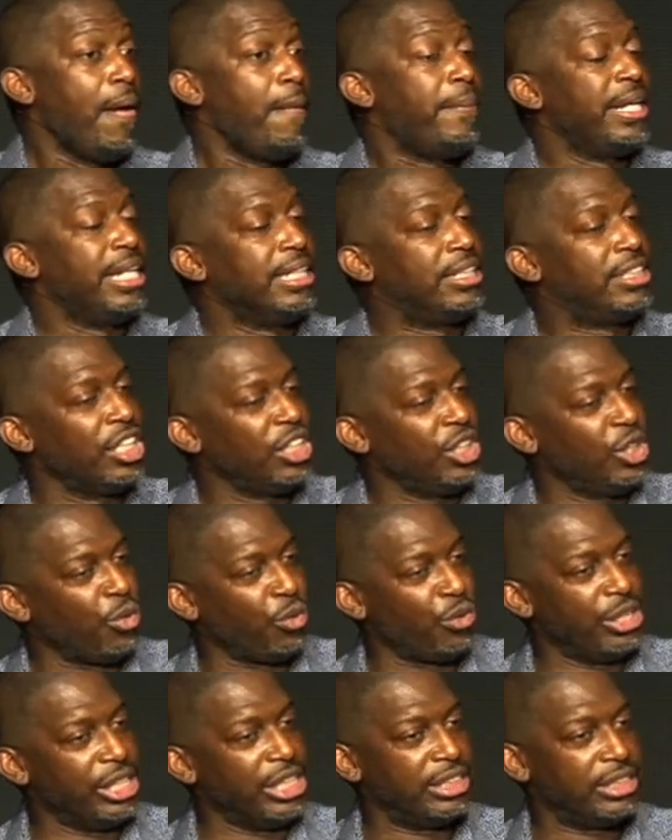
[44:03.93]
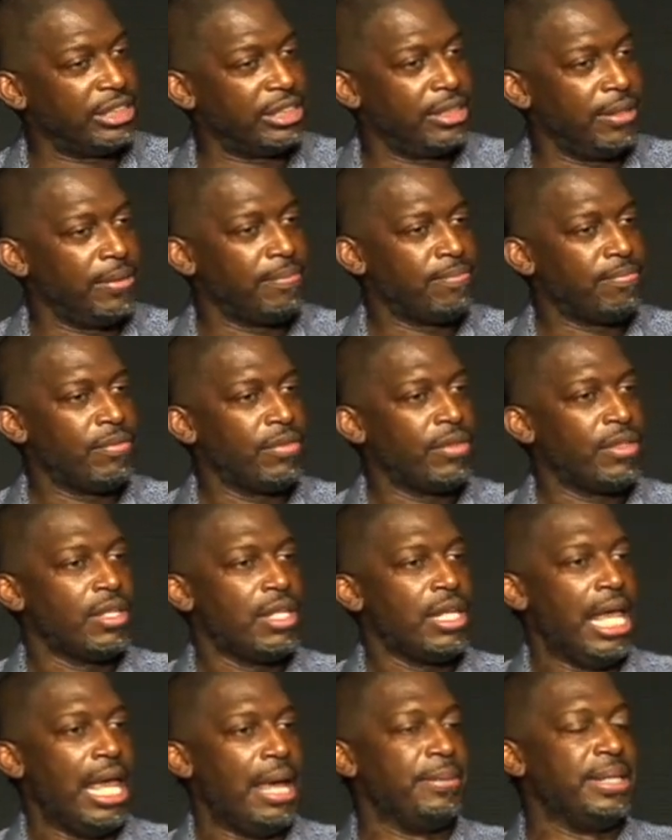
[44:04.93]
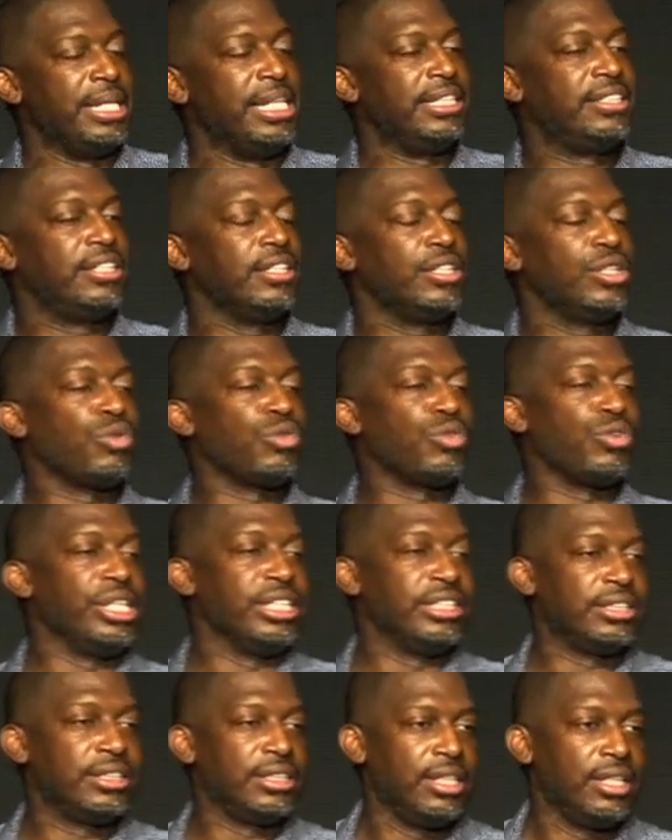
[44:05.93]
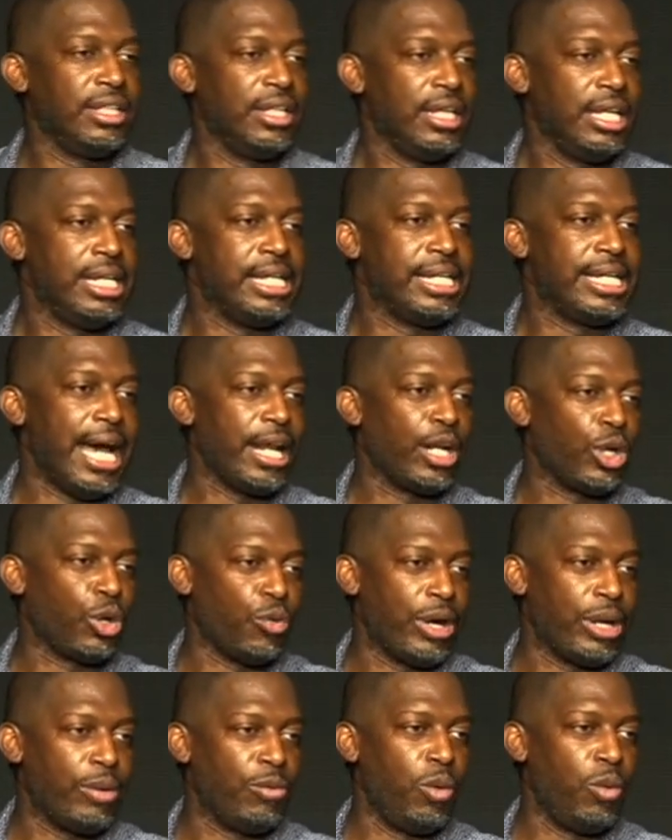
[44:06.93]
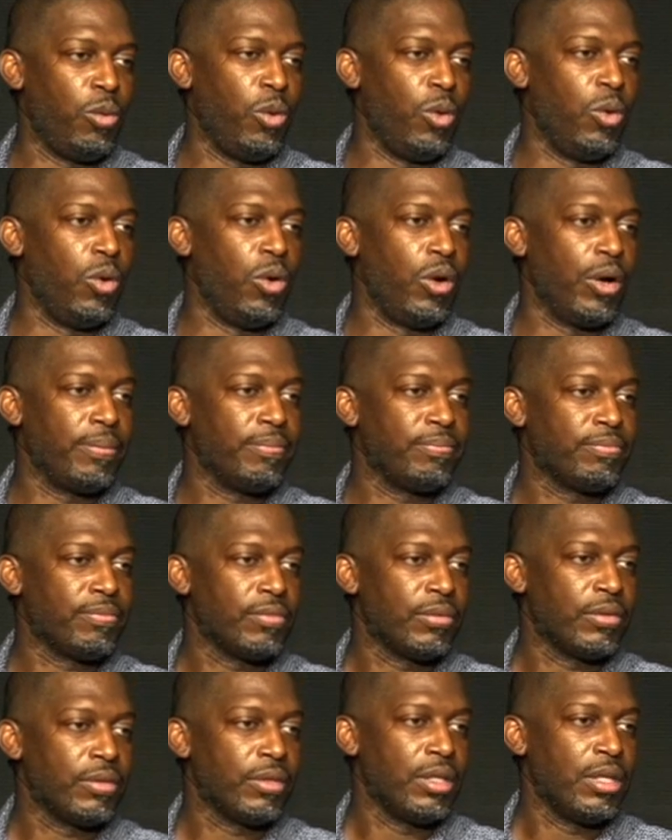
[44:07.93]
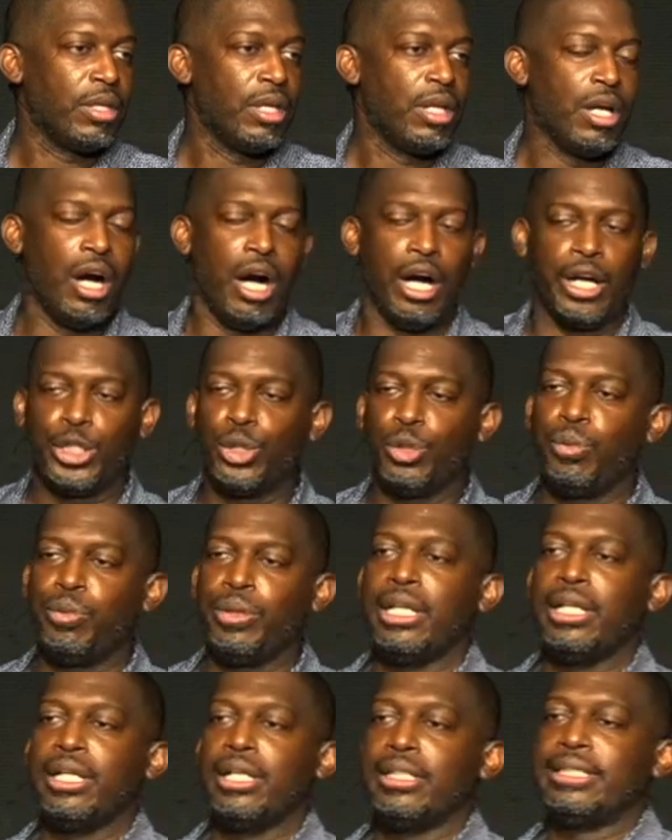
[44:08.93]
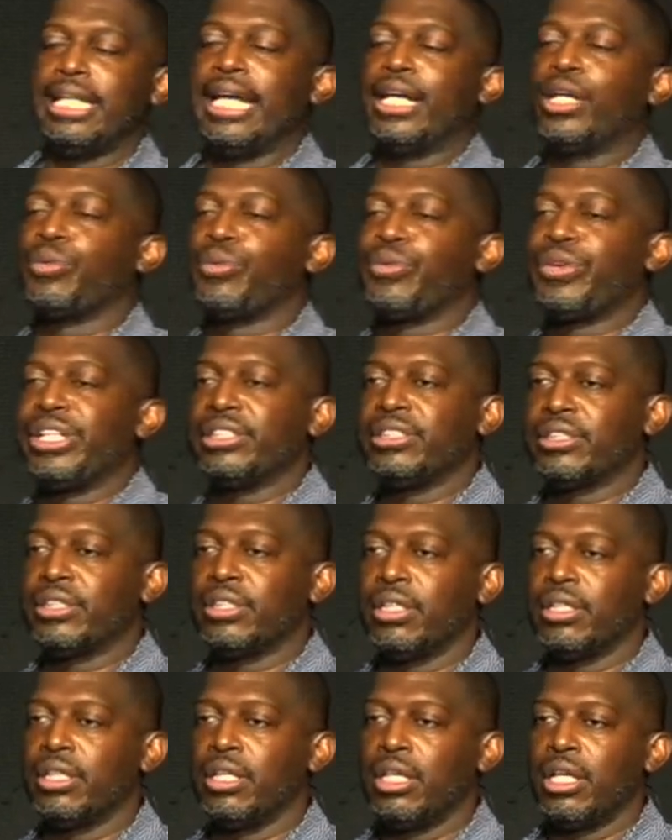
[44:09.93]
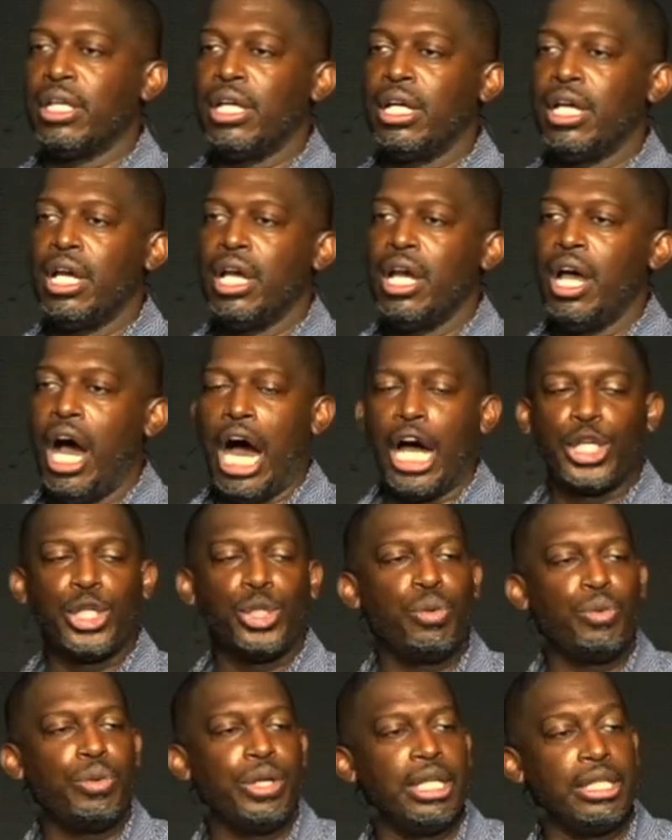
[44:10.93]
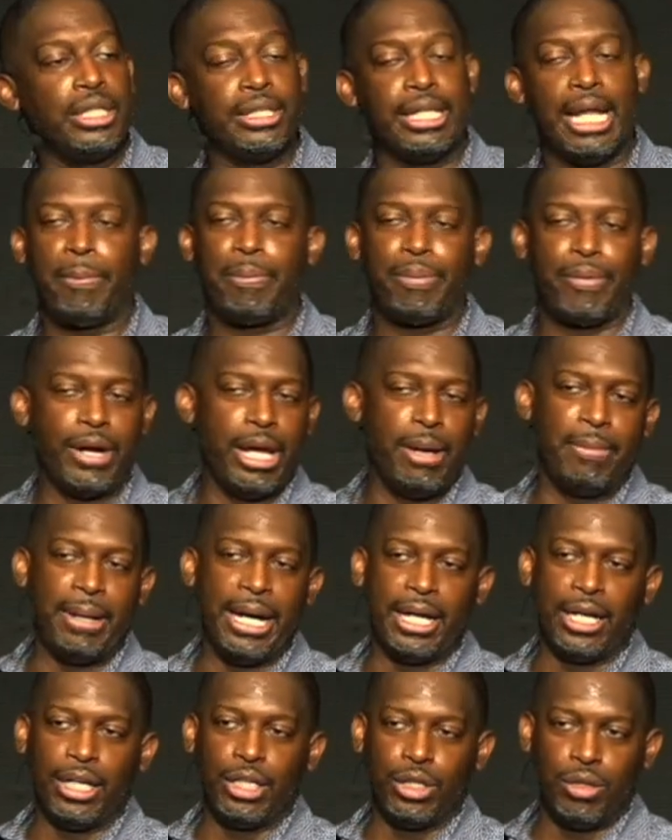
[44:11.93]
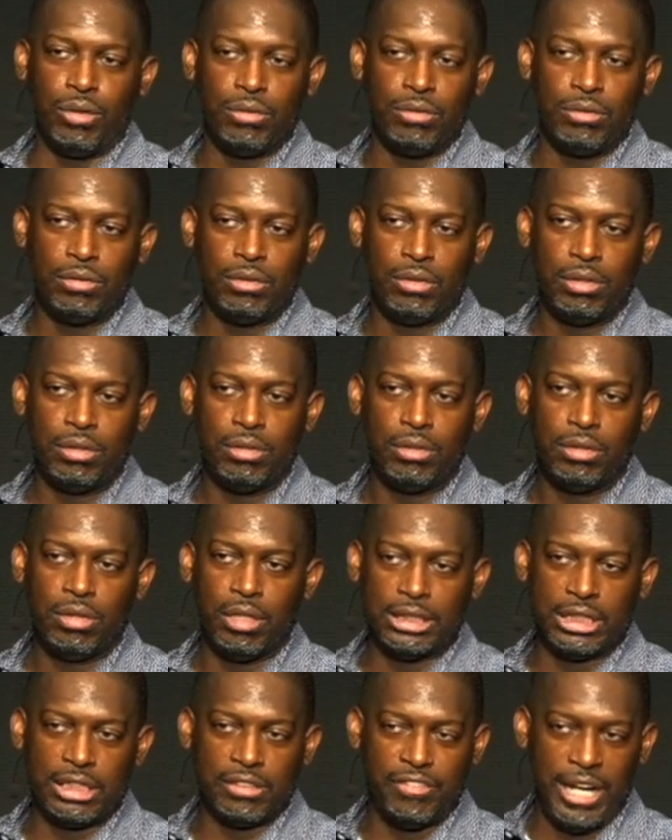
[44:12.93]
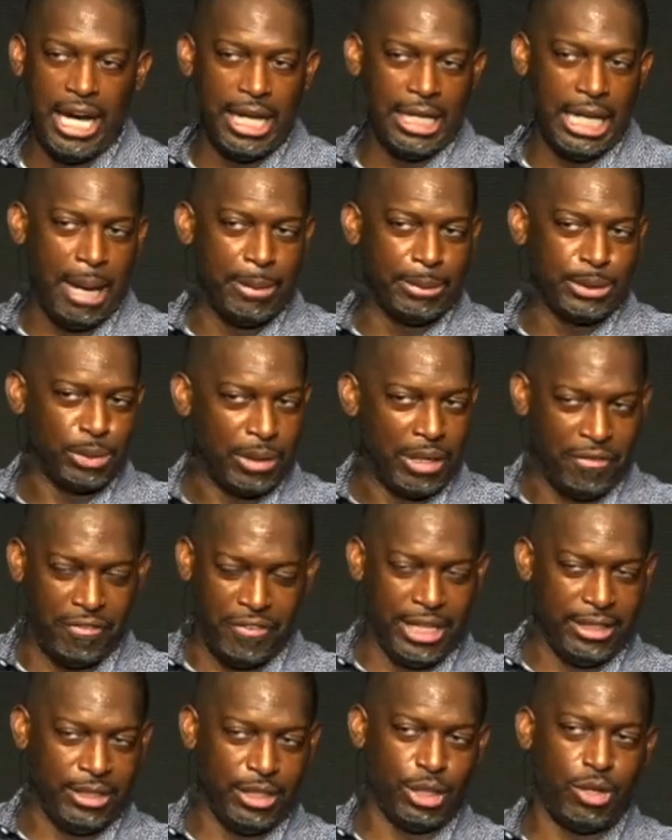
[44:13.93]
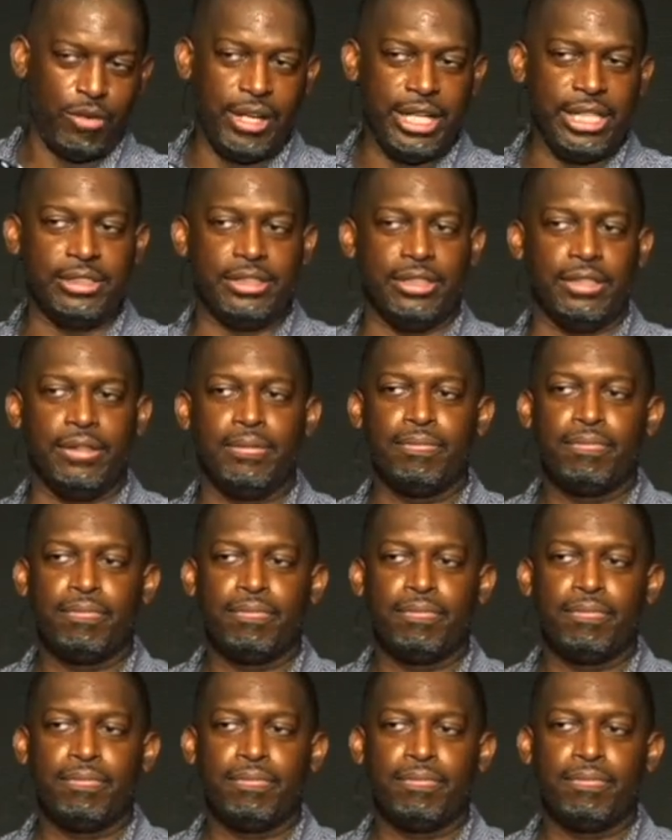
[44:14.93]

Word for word: But he took the risk. And when he took the risk, he got a great reward. Are you willing to take a risk? Are you willing? Now, pray about it though, because it's fine line between faith and crazy.